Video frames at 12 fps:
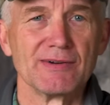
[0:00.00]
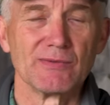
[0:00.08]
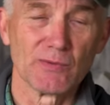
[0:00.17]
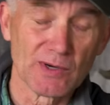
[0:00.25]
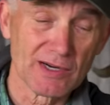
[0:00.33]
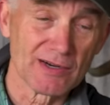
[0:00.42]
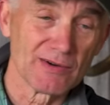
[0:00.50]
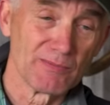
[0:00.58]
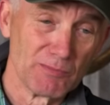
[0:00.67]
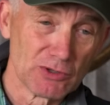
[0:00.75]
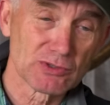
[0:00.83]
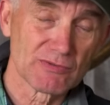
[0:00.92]
where
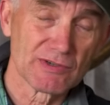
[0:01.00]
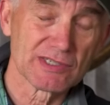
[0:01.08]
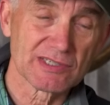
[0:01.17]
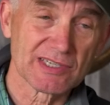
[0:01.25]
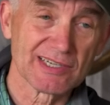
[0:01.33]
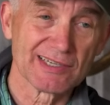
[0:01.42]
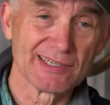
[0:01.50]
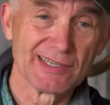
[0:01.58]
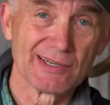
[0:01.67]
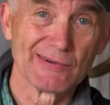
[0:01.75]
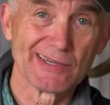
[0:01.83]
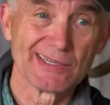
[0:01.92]
most of us say,
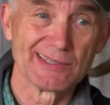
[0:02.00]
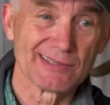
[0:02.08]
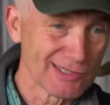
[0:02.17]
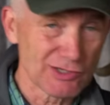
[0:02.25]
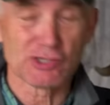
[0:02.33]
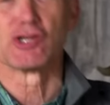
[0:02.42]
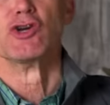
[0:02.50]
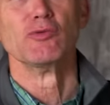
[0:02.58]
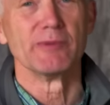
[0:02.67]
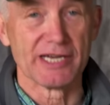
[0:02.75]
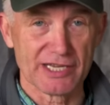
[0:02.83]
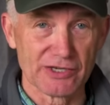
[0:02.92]
you know what, there's too
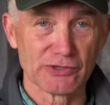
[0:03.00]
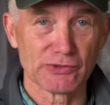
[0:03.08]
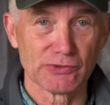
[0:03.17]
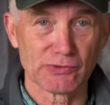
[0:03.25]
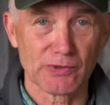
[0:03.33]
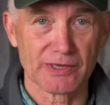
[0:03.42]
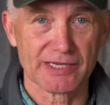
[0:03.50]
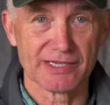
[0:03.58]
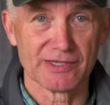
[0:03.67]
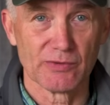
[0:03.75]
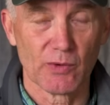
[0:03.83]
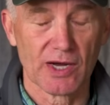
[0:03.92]
many issues
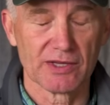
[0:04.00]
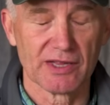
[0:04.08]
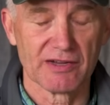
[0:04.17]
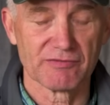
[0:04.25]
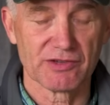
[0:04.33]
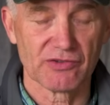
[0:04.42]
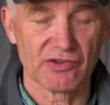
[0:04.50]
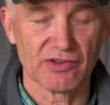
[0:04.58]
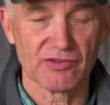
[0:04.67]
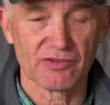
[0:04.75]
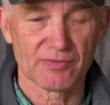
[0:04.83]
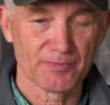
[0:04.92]
related to wildlife
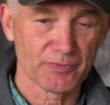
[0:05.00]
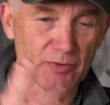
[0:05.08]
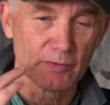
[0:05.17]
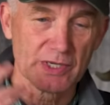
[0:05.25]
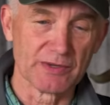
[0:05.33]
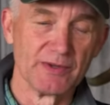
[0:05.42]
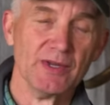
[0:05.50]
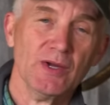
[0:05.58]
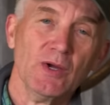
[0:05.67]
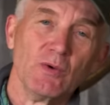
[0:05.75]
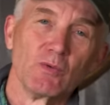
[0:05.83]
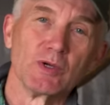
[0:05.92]
disease. We,
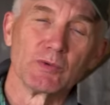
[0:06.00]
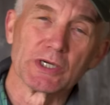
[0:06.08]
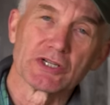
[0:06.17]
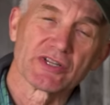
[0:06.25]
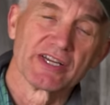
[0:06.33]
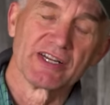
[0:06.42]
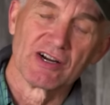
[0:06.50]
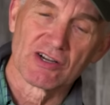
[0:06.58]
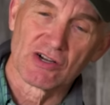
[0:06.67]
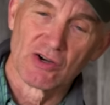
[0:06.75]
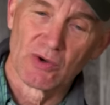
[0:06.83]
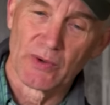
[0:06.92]
we wish they'd all
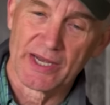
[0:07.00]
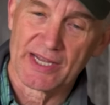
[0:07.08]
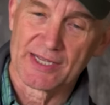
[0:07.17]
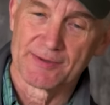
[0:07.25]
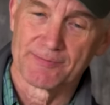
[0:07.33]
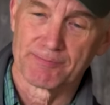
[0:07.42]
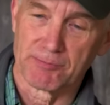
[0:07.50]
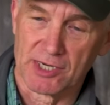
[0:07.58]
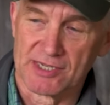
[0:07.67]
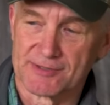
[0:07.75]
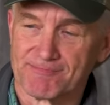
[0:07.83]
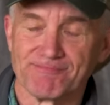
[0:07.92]
go away,
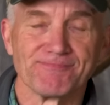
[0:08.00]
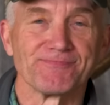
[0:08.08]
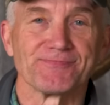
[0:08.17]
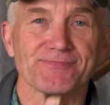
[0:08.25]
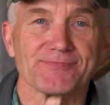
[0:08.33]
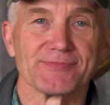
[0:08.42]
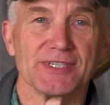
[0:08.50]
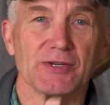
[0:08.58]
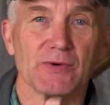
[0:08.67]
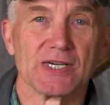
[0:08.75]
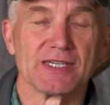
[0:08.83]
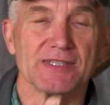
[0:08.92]
but you
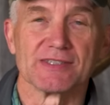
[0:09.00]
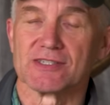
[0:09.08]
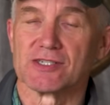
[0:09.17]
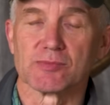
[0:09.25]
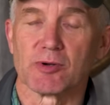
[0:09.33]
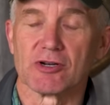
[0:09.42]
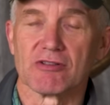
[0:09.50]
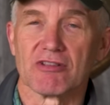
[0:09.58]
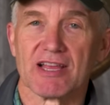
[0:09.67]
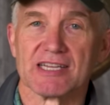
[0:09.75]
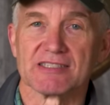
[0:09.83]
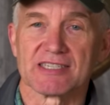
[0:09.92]
know what, they're just part of the
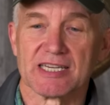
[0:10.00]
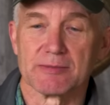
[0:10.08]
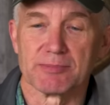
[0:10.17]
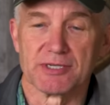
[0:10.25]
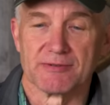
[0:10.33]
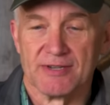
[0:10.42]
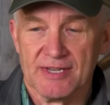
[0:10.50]
landscape. And,